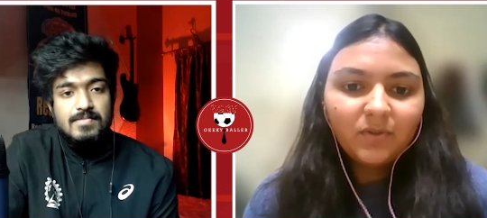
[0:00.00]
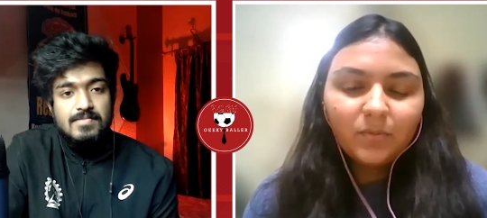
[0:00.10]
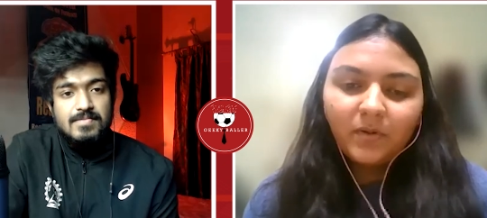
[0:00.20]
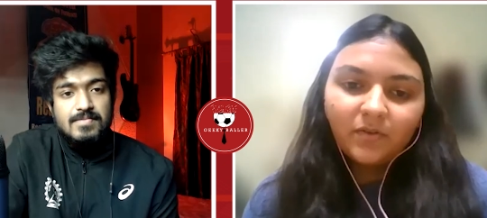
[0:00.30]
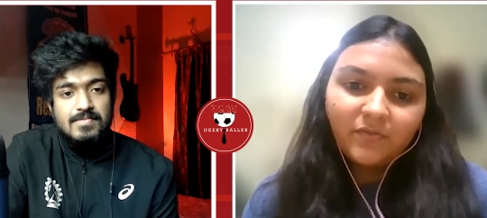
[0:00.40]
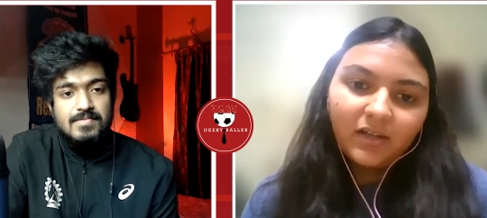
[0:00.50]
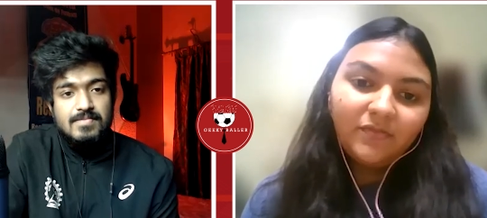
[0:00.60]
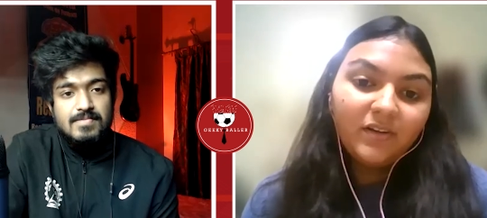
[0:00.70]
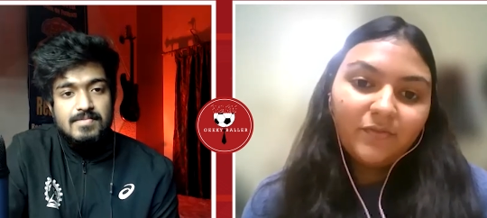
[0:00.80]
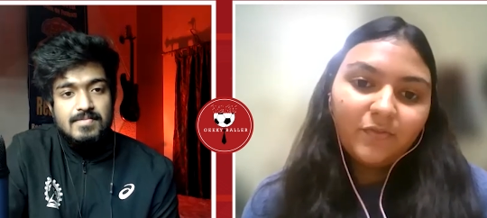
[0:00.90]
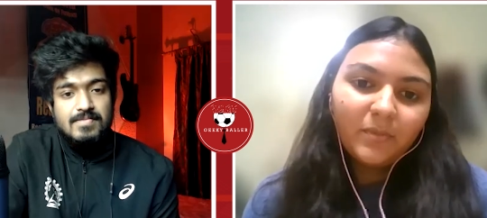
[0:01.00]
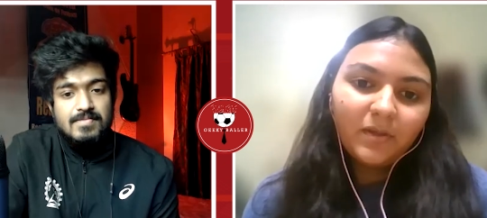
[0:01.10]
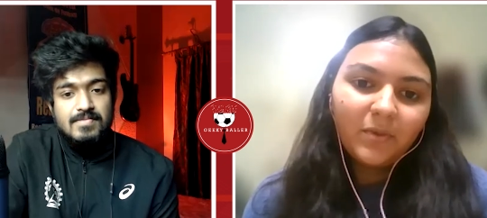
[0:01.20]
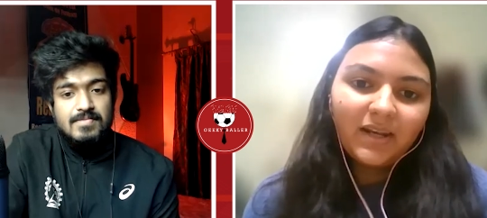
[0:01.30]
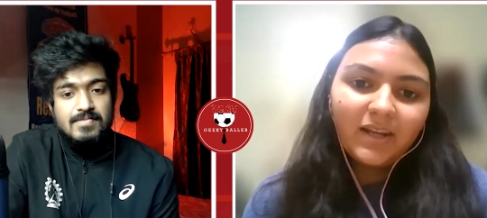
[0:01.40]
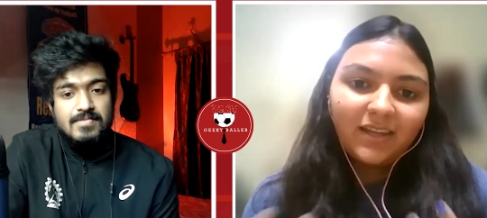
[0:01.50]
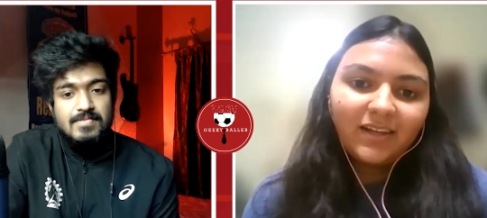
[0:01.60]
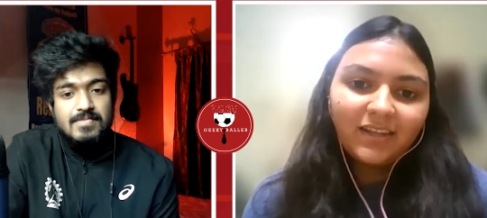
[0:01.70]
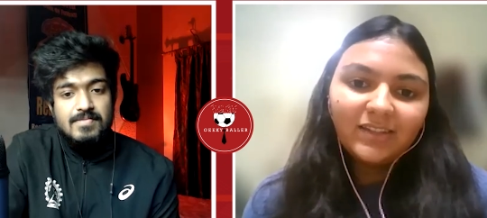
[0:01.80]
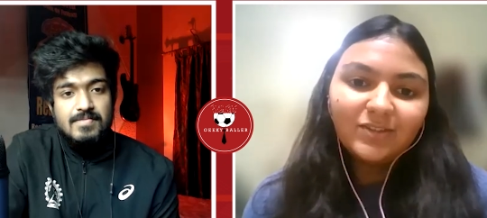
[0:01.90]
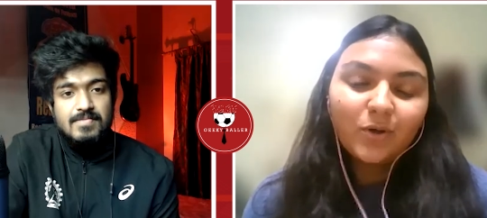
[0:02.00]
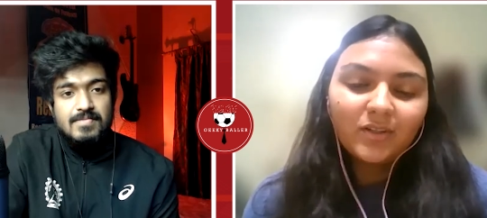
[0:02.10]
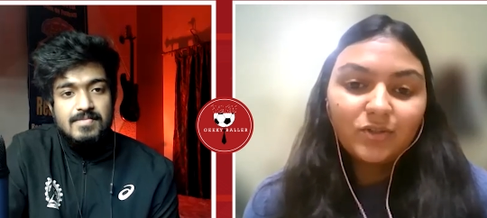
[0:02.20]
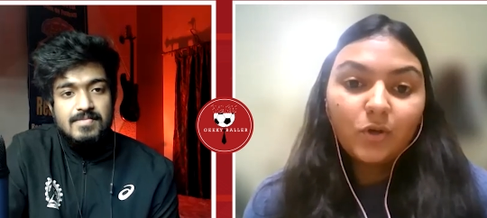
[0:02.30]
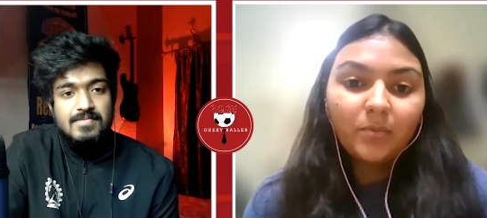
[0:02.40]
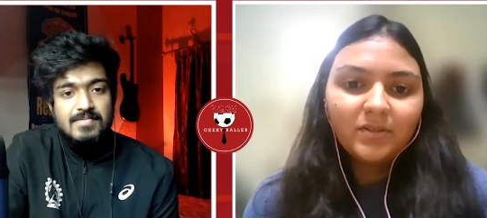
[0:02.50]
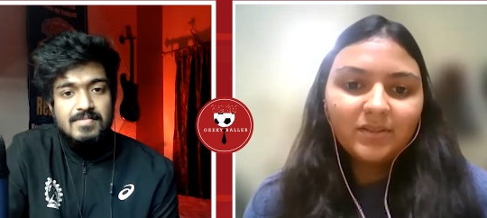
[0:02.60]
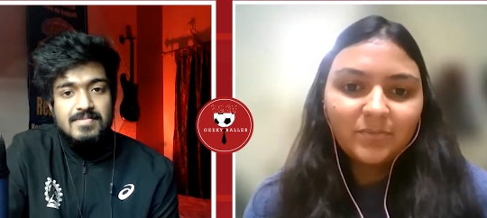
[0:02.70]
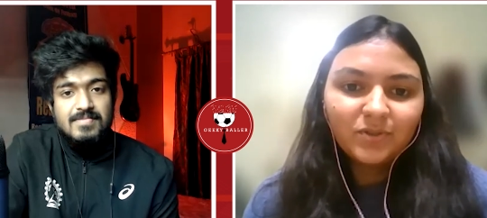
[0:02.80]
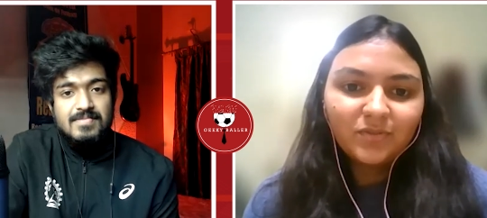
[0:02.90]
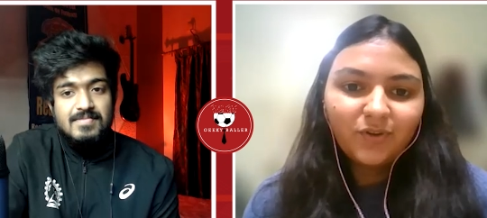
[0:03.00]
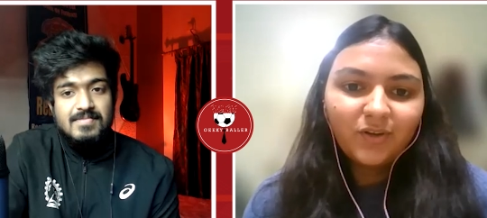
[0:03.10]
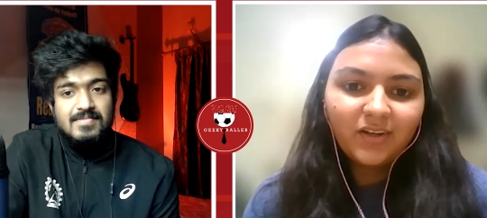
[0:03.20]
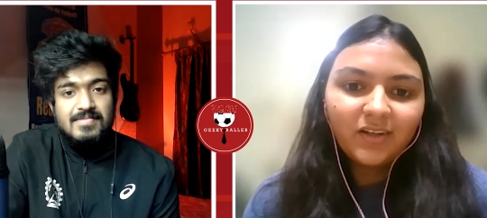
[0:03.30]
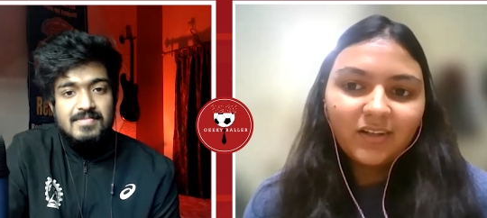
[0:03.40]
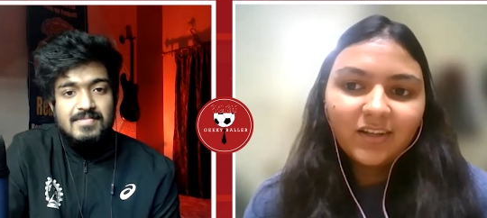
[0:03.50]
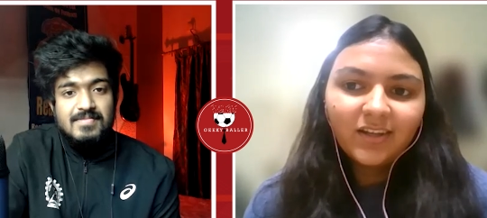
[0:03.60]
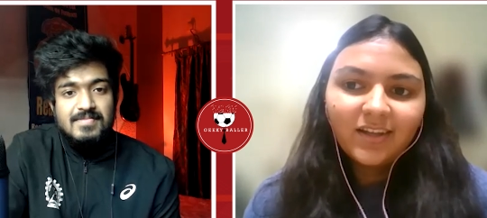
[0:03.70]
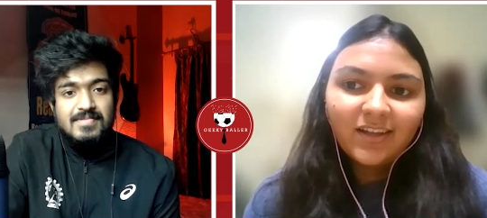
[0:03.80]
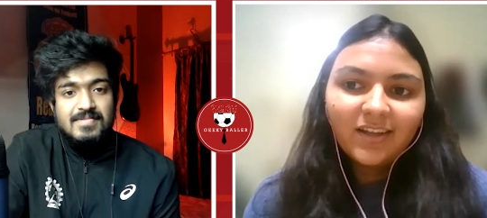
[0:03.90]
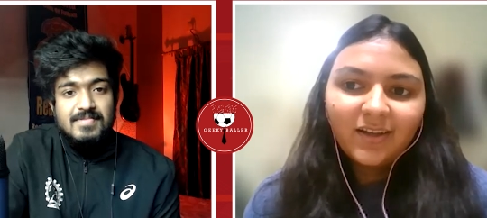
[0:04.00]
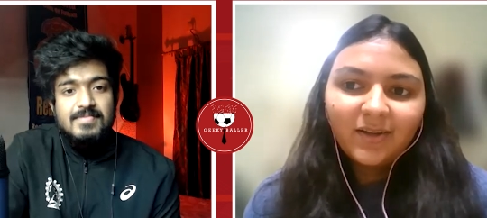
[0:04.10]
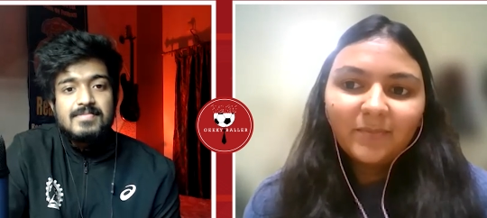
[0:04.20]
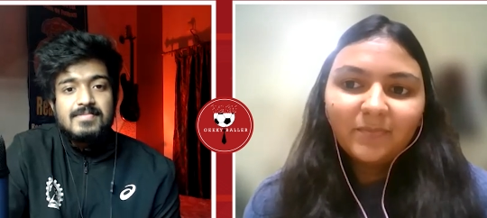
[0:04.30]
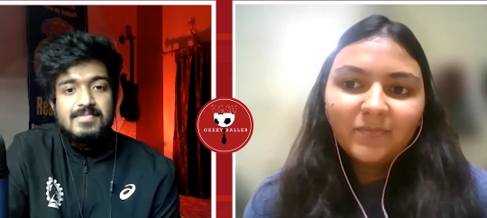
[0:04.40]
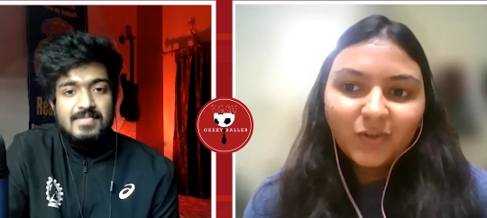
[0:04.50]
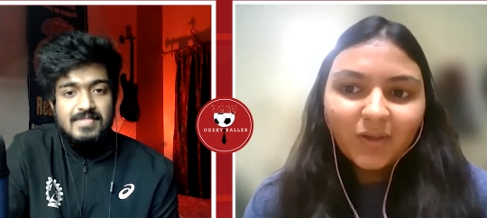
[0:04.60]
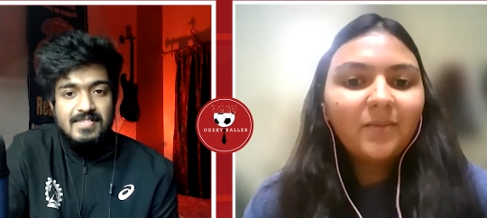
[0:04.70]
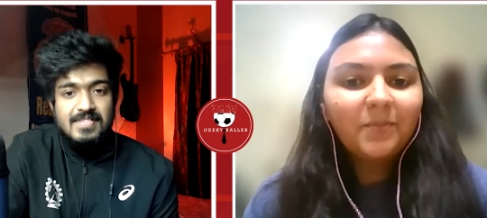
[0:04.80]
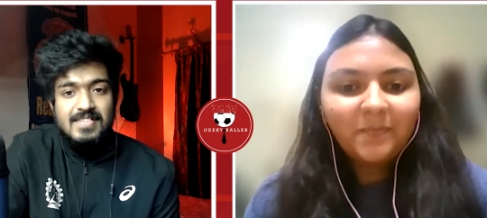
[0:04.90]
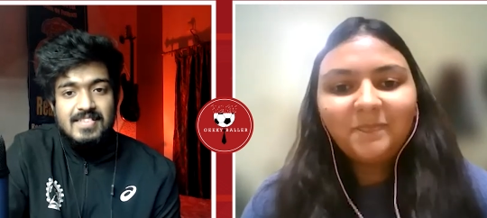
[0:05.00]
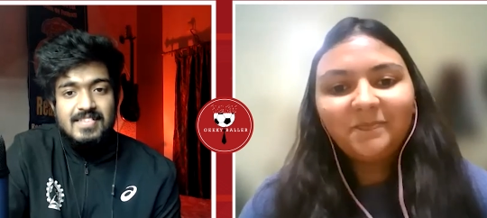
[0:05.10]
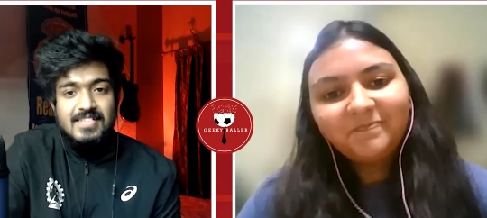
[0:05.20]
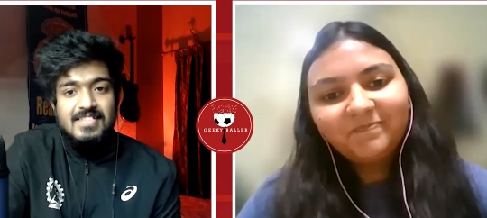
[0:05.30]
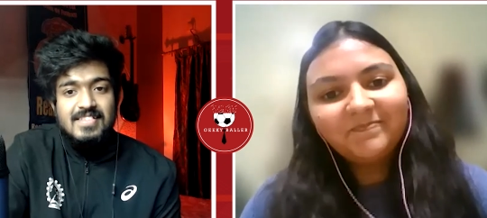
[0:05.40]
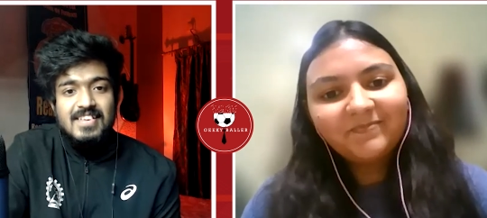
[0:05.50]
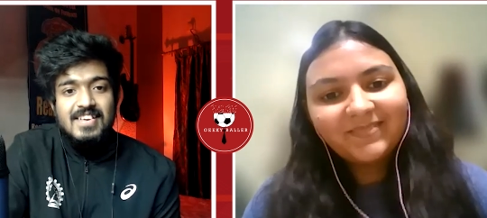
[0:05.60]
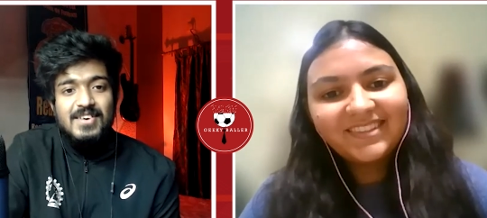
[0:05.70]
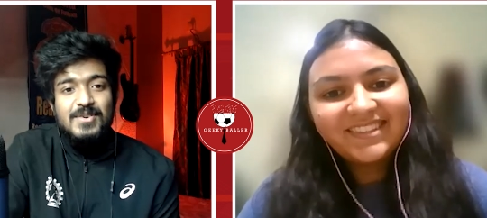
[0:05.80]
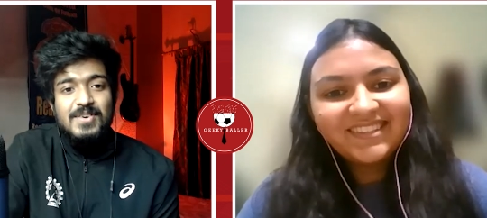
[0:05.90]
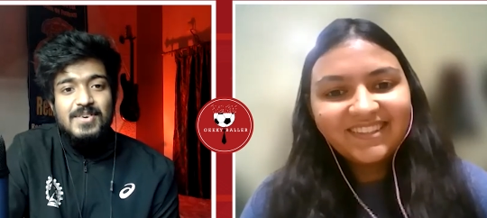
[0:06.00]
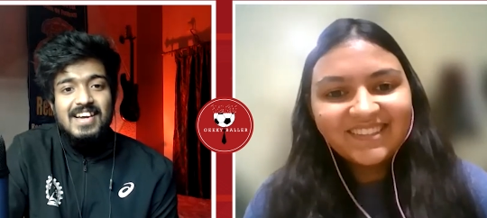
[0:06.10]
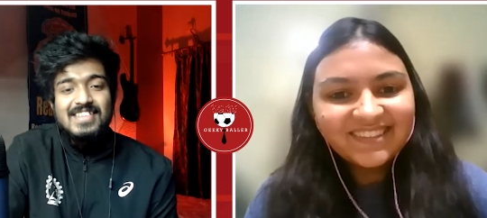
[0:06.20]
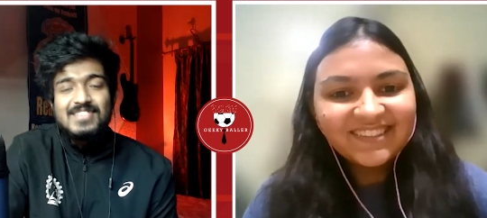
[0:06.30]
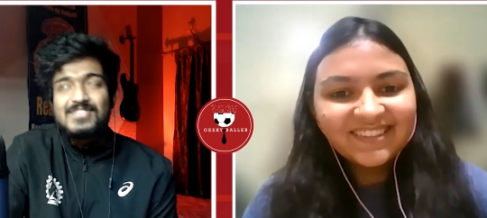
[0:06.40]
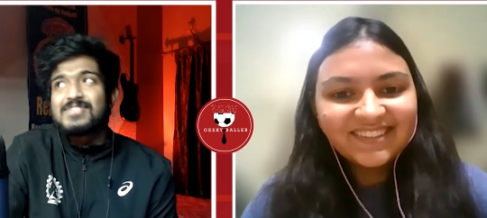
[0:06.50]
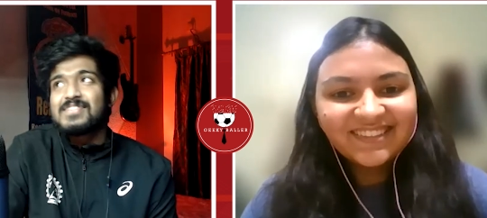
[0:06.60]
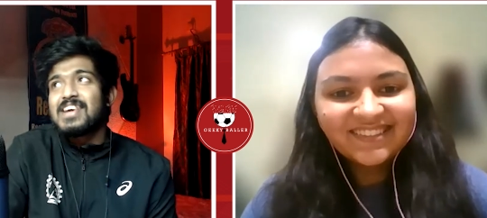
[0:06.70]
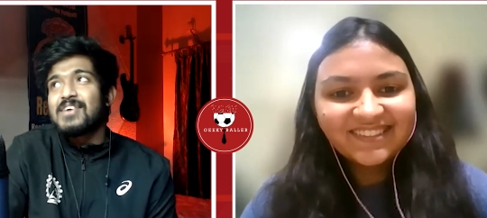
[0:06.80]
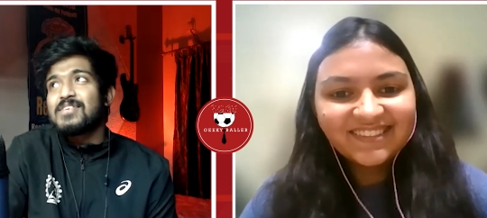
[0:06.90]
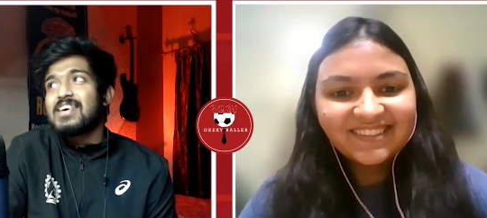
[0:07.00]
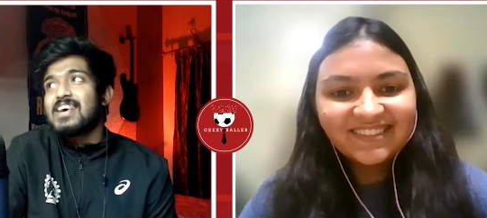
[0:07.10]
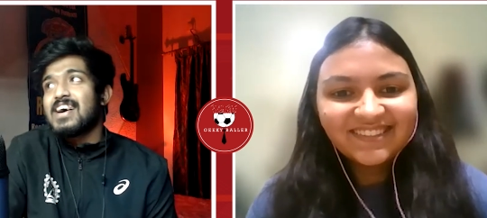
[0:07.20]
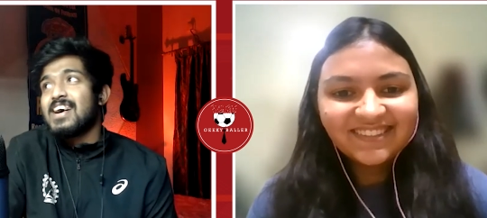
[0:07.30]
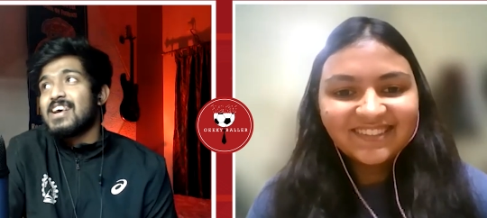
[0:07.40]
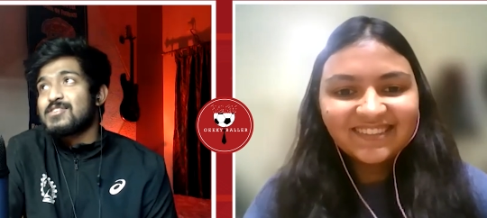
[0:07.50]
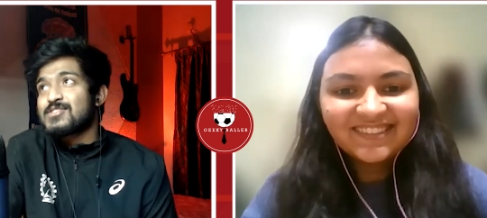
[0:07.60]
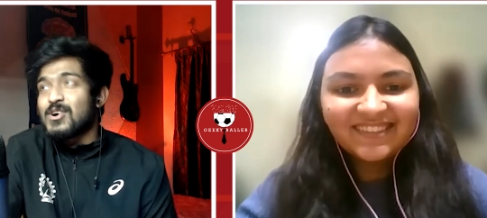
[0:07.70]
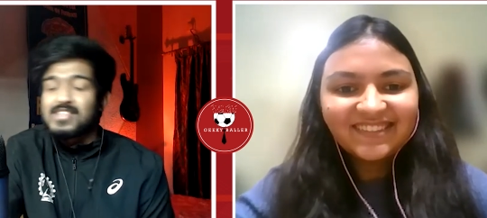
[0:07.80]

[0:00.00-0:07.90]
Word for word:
Speaker 1: the perfect fit for me when i like saw the job description for it um, so yeah
Speaker 2: okay so now uh, you saw